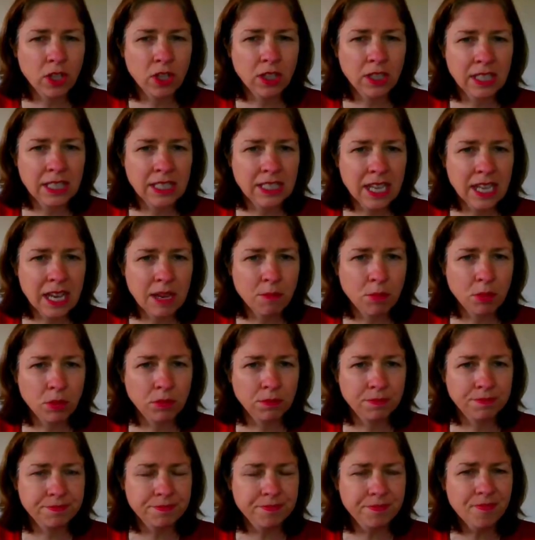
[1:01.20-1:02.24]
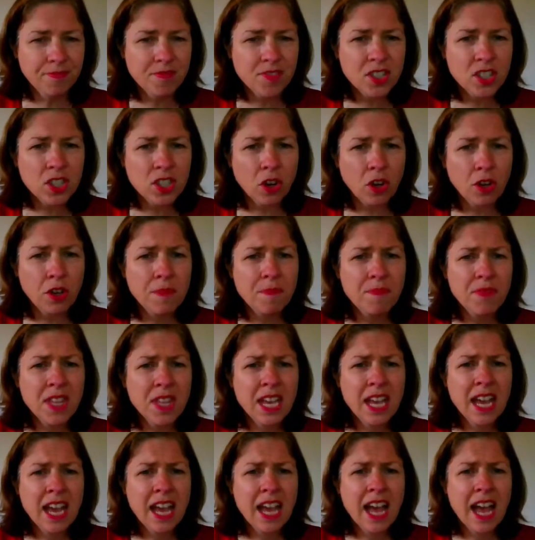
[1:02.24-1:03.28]
example. So
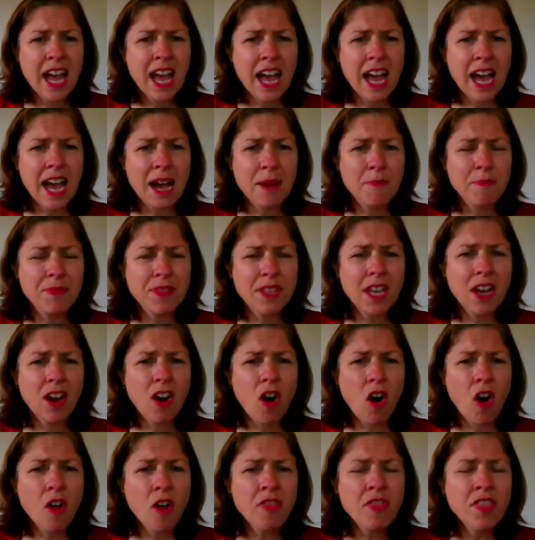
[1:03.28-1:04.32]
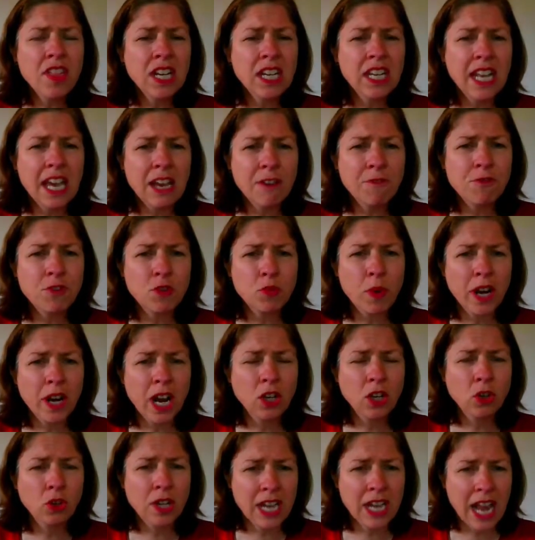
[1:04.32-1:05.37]
on the left, when I
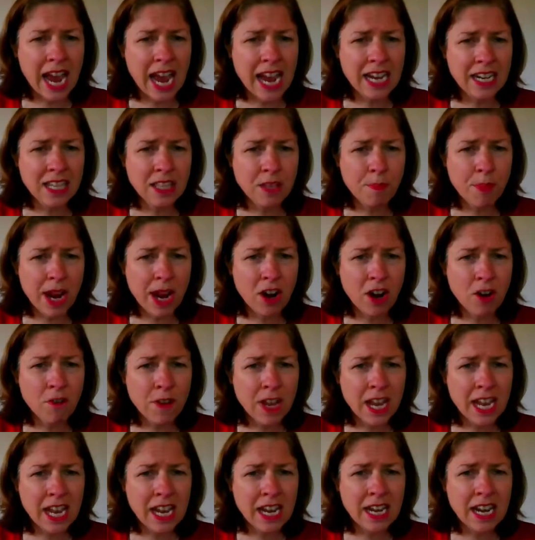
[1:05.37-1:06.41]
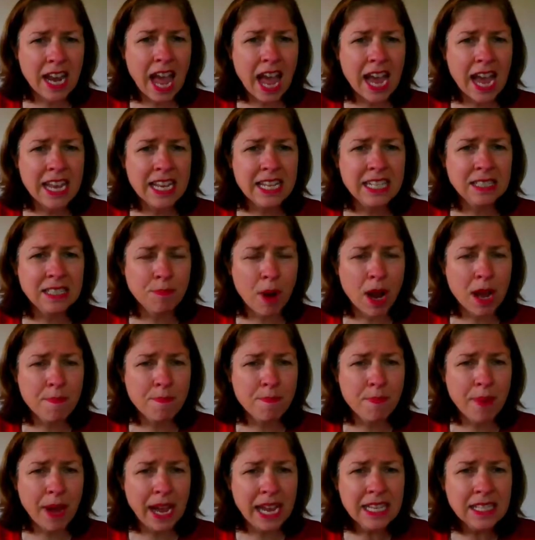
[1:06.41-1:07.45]
look at a to the power of n, a is my
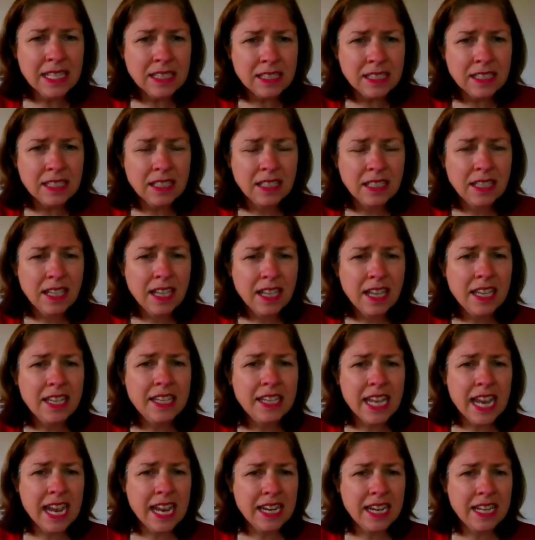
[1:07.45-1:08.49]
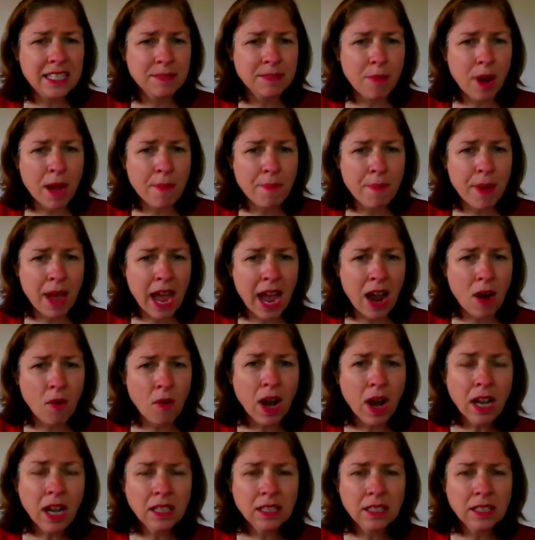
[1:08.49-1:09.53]
base and n is my
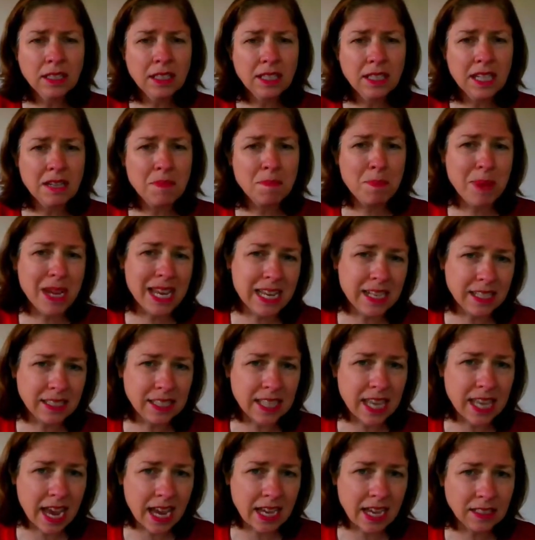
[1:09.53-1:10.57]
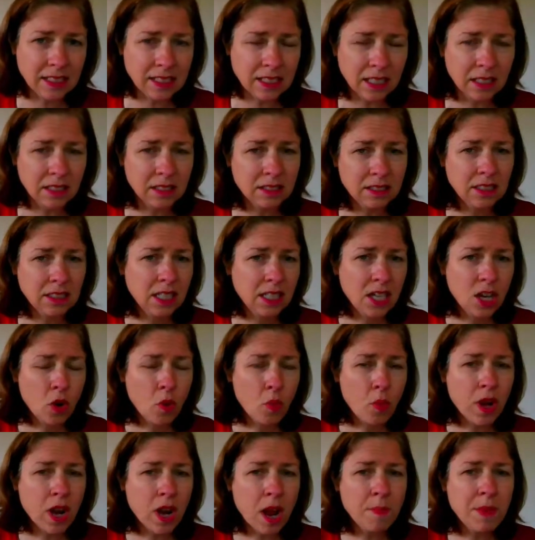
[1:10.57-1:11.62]
power and b is the answer.
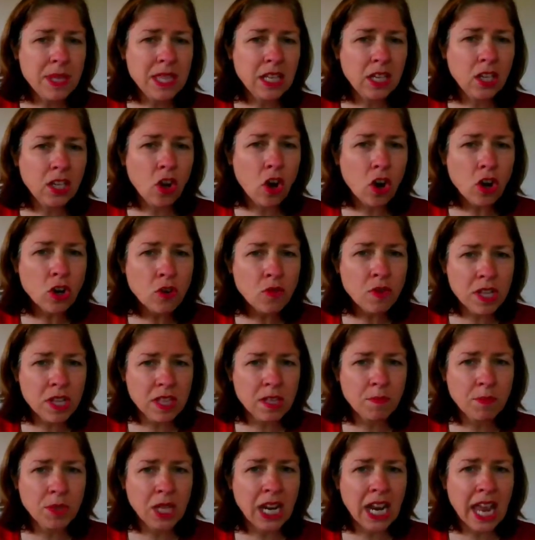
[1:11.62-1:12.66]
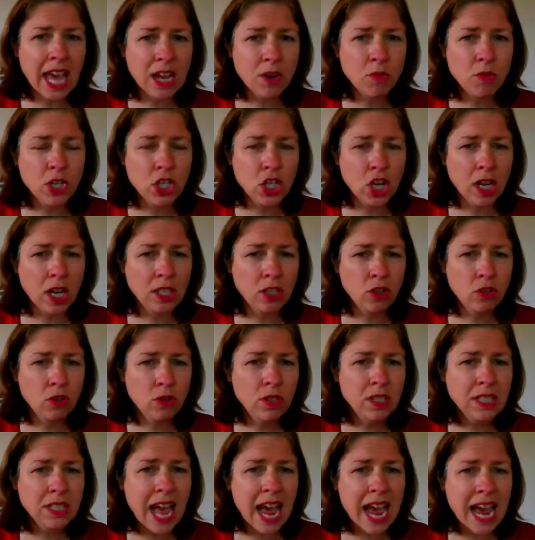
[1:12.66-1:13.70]
When I'm in the logarithm, the language I
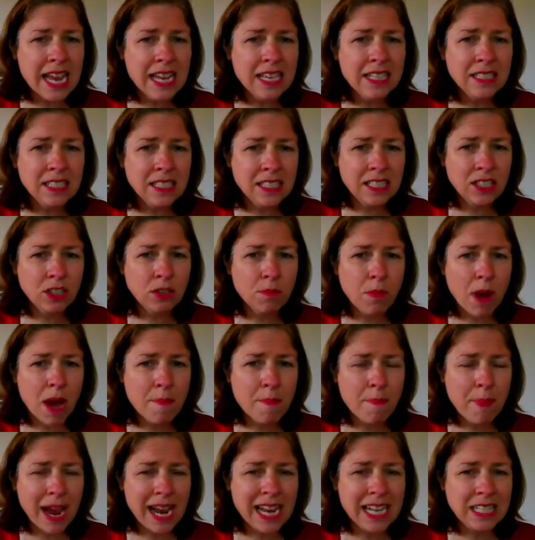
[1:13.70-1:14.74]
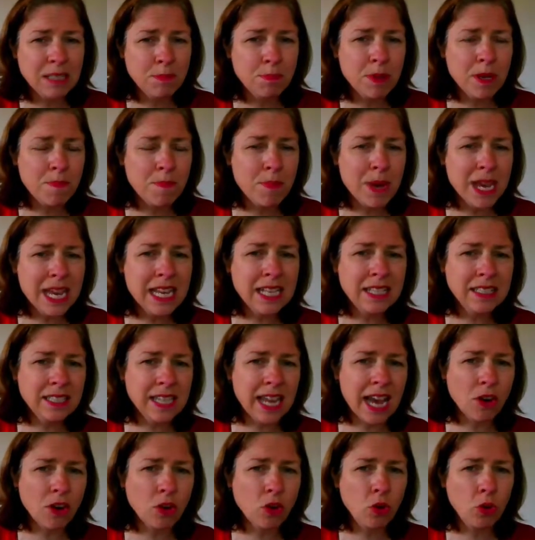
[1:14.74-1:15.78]
use, a is still my base, but b is
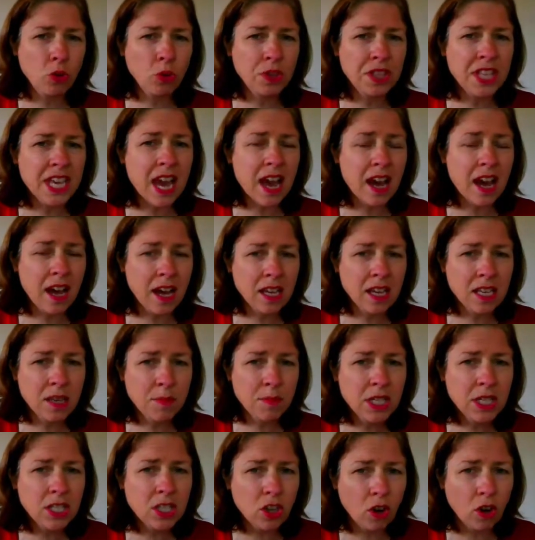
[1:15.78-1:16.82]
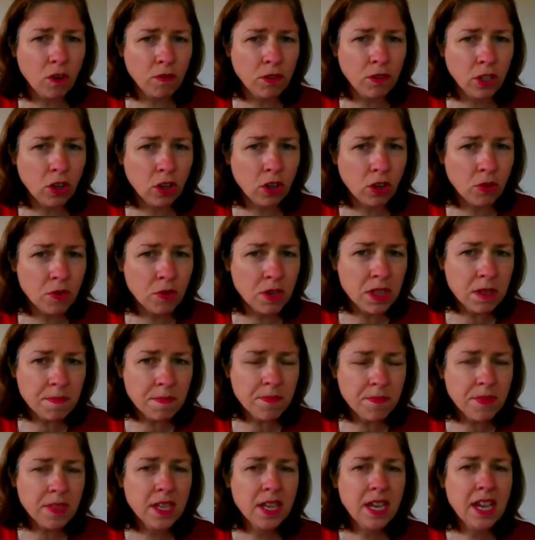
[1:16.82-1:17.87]
now called the argument of the
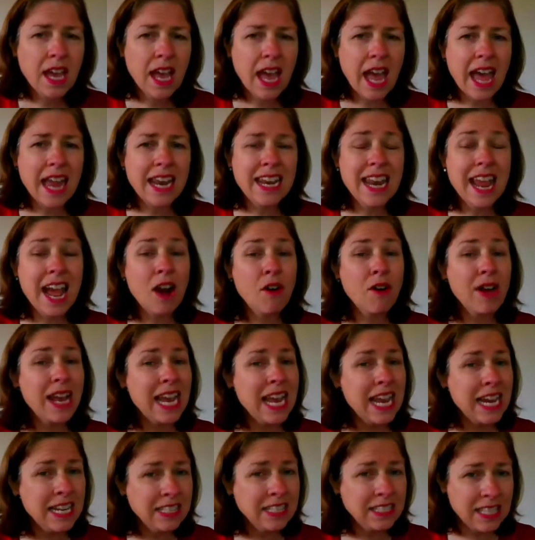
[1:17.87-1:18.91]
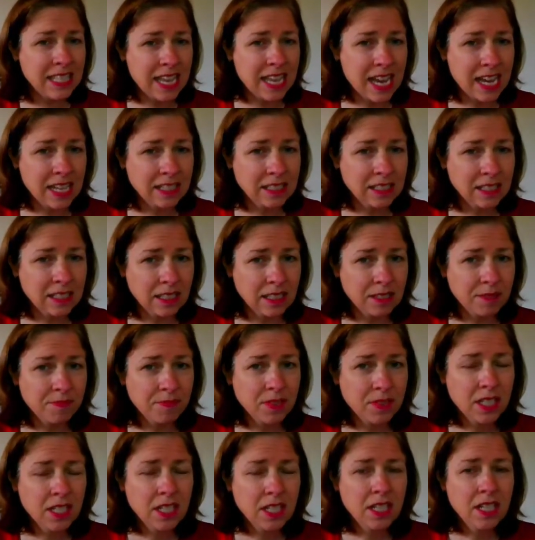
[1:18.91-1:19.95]
logarithm, and now n is the answer.
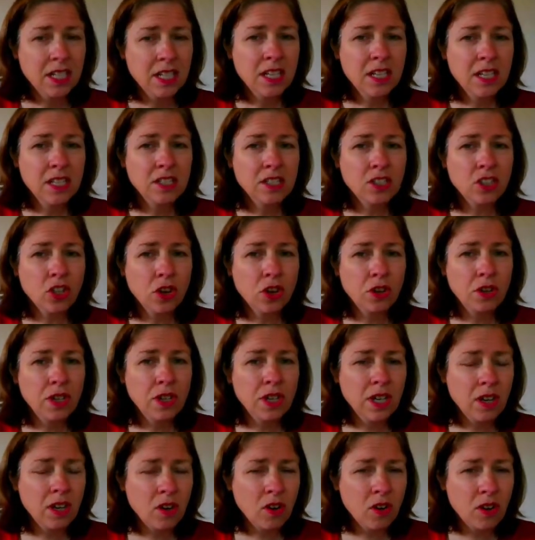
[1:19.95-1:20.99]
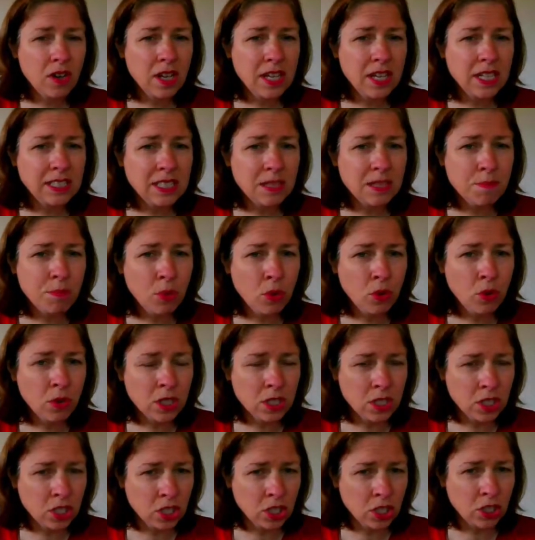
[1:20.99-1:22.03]
So it's
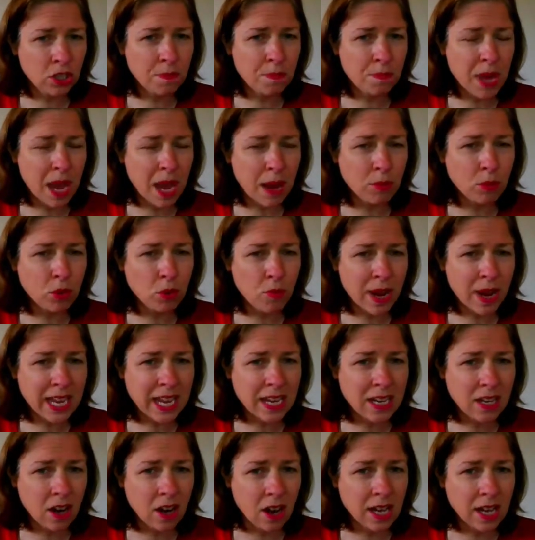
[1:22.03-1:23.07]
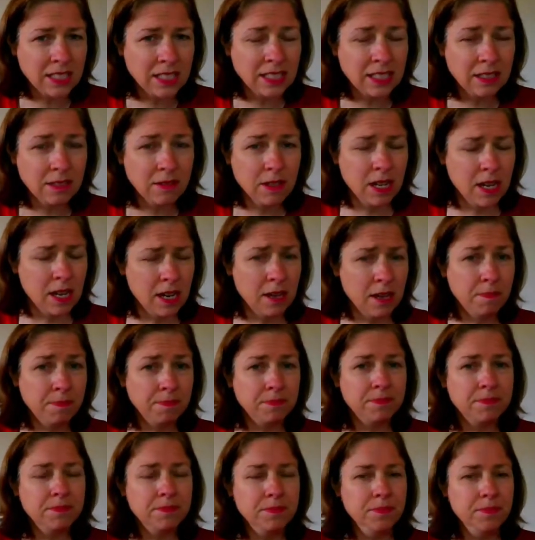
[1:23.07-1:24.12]
important to be able to recognize
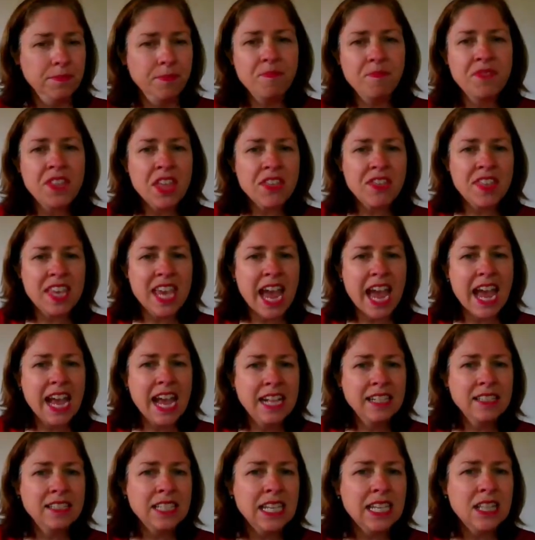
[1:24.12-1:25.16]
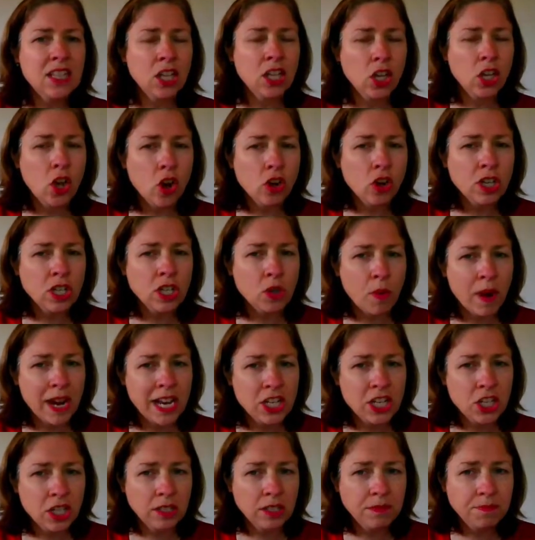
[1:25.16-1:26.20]
that the answer in the log
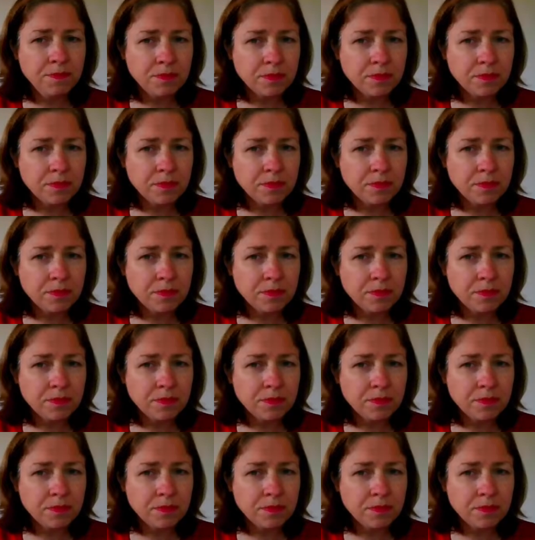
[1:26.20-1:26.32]
equation